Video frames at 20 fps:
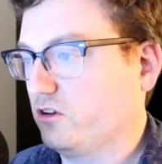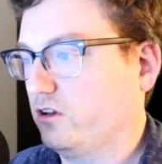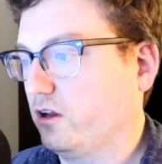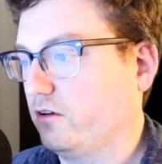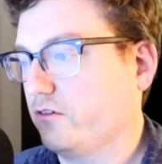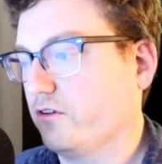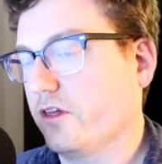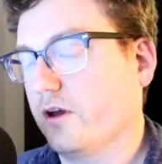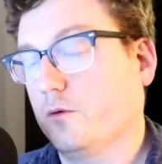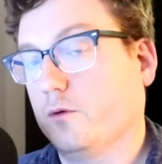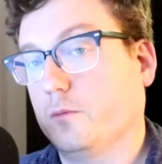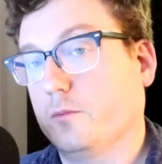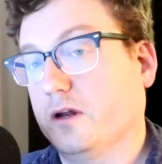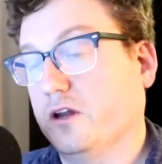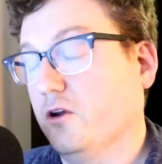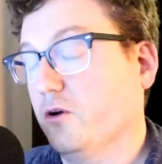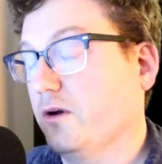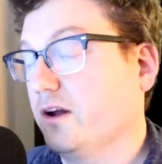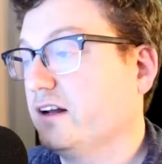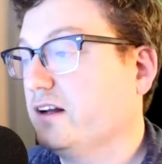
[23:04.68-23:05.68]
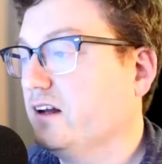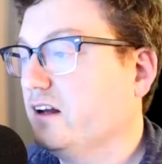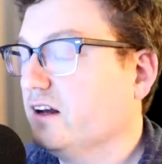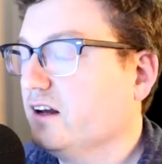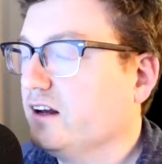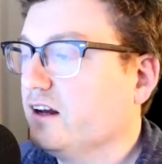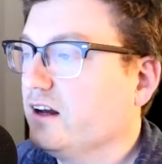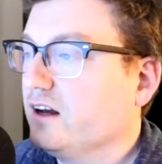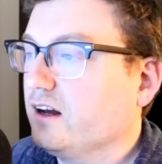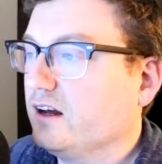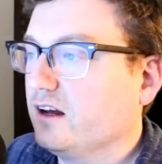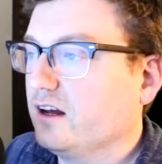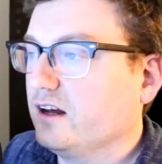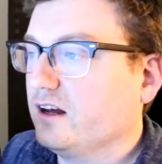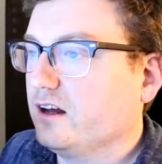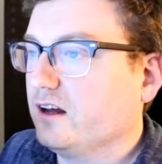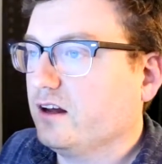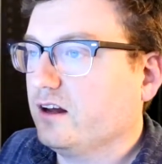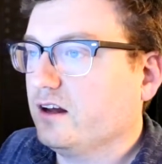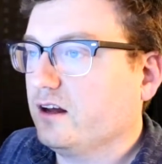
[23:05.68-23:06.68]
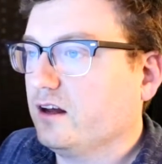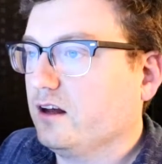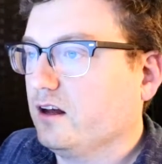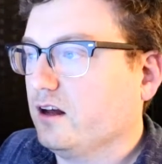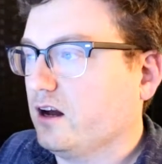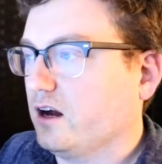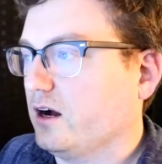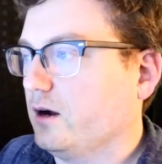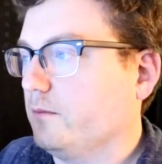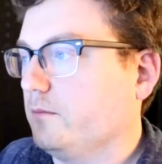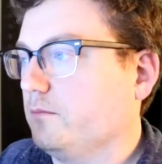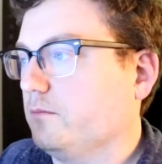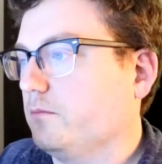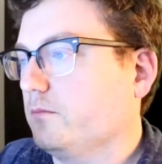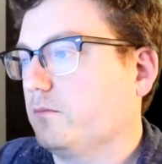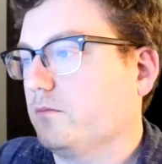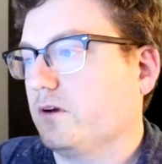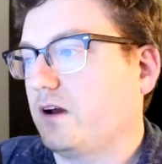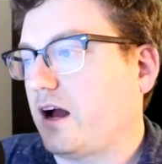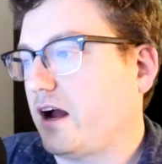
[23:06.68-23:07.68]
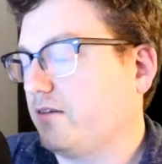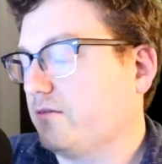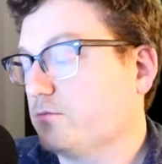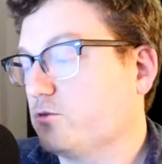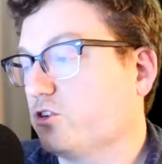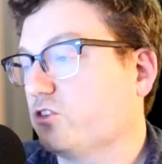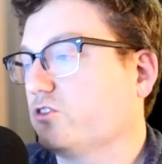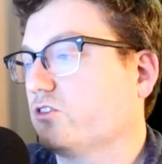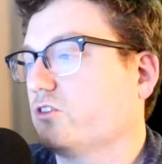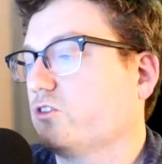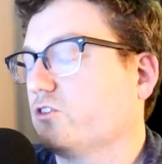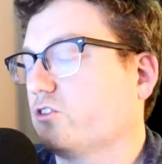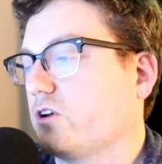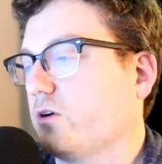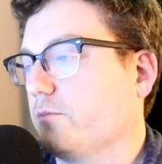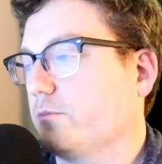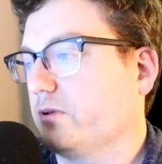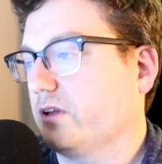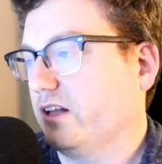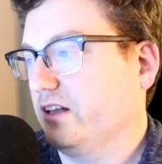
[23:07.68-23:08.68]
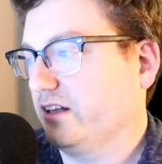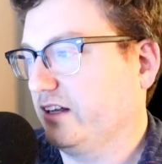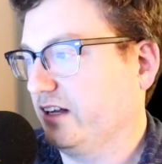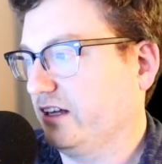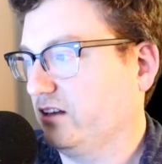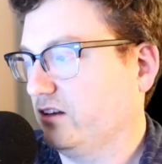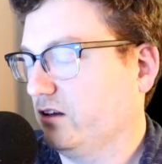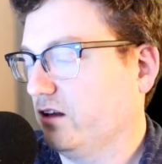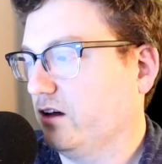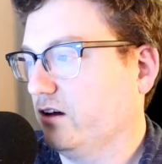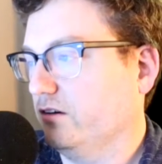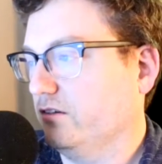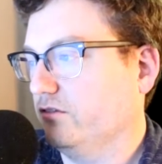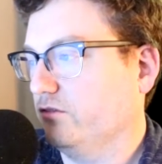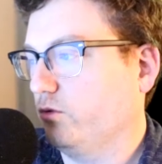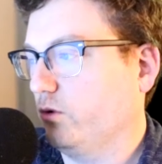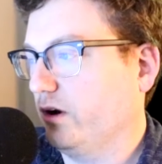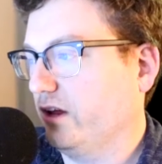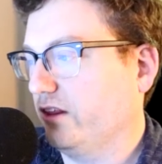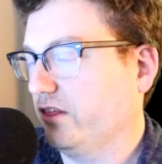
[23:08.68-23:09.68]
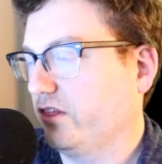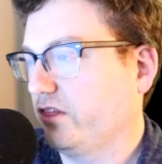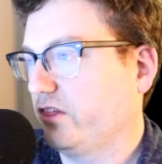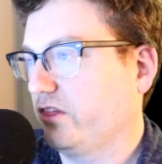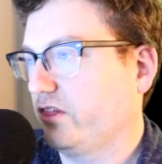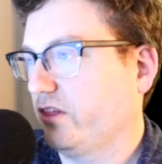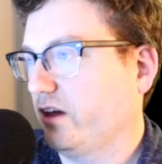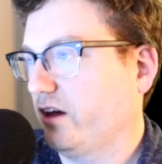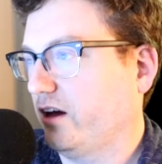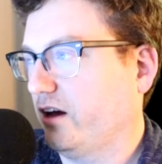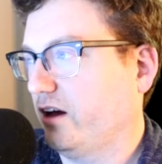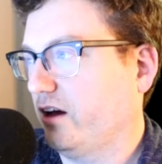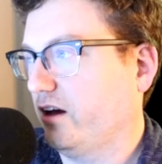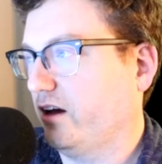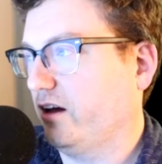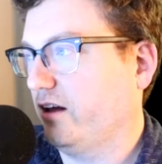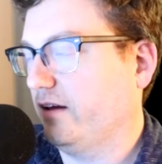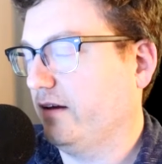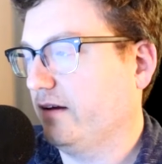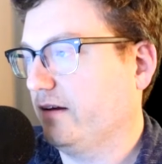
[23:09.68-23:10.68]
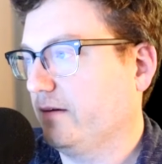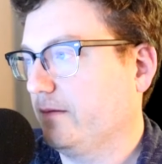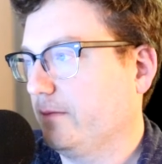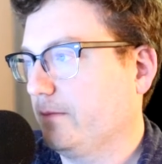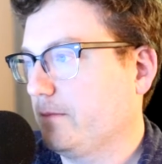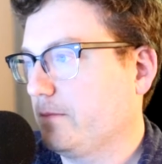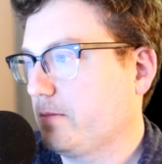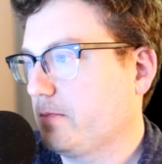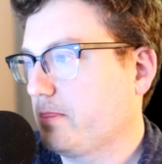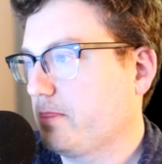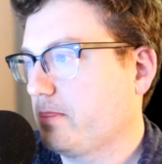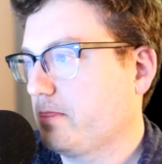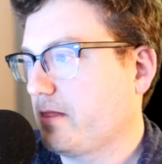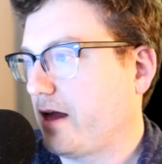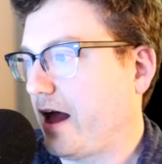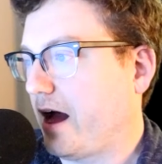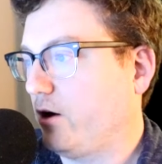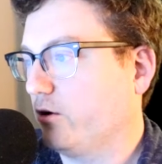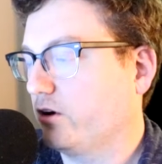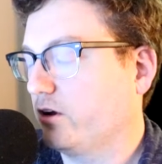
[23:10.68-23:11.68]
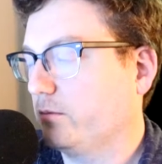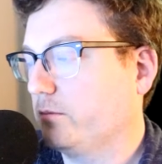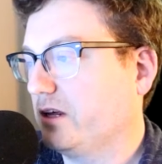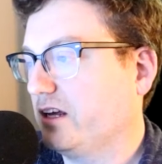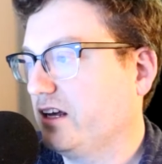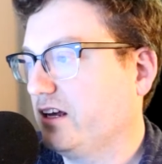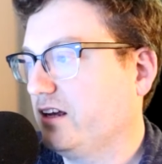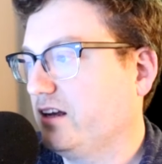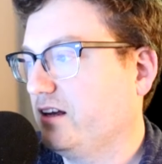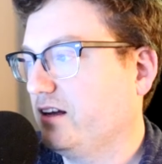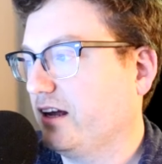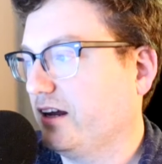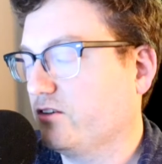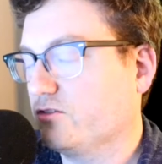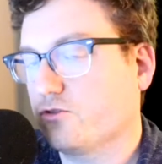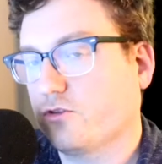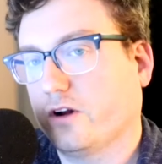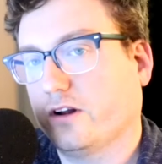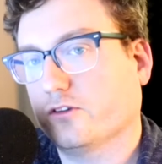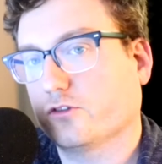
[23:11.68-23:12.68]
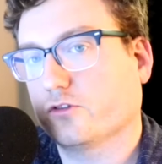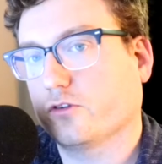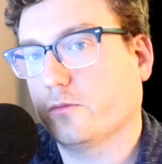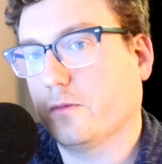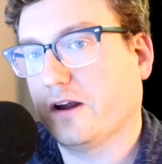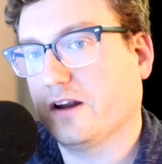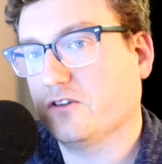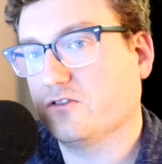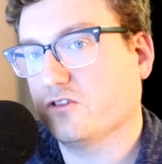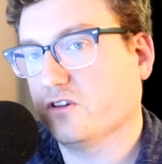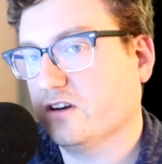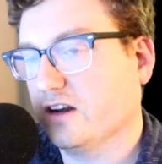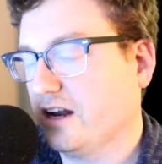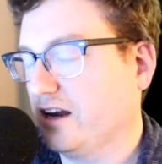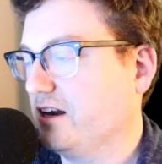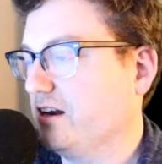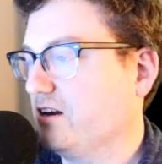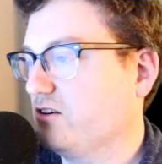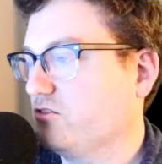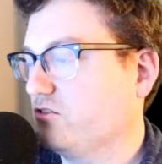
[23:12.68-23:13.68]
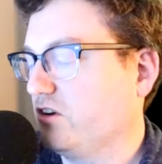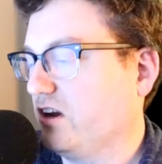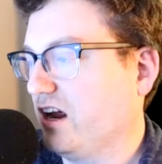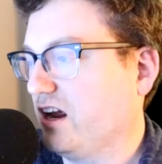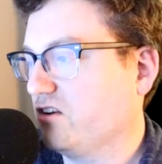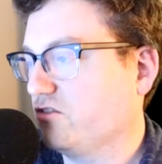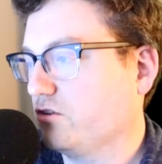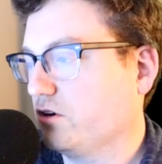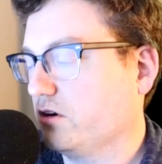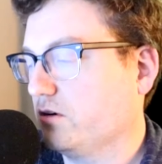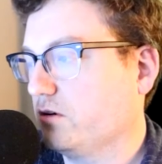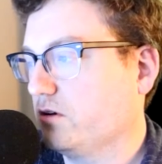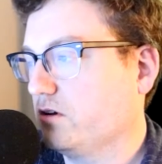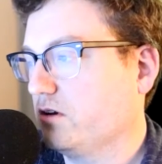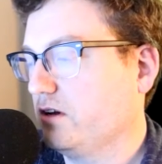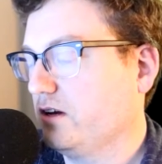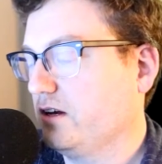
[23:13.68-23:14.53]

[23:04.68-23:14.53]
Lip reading: Lover, that we'll be doing. I'm just completely in love with alchemy and transformation and initiation